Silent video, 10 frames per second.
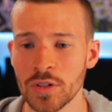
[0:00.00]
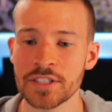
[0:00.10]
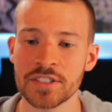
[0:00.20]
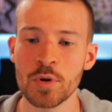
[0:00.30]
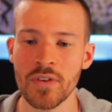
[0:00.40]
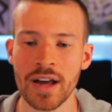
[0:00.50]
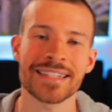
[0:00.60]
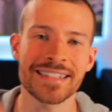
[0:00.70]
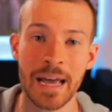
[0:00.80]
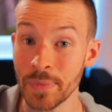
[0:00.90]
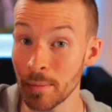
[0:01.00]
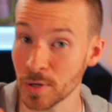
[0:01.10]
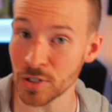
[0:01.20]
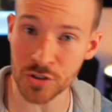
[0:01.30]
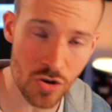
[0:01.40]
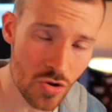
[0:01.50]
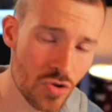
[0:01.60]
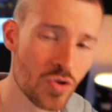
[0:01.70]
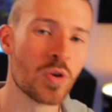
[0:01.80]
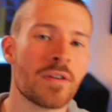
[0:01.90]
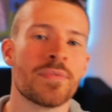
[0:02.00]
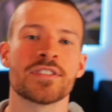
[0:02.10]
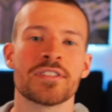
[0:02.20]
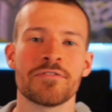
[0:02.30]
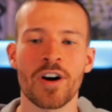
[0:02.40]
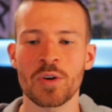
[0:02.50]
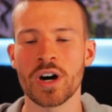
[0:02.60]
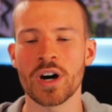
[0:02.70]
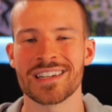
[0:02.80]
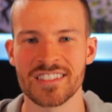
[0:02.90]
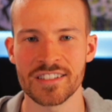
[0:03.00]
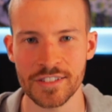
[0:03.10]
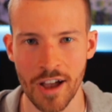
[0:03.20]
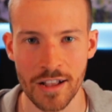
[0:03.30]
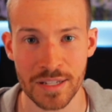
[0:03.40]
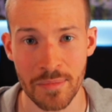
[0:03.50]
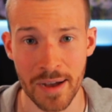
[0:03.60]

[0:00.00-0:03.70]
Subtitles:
let's move on to step number 2. This is the fun one, sauce them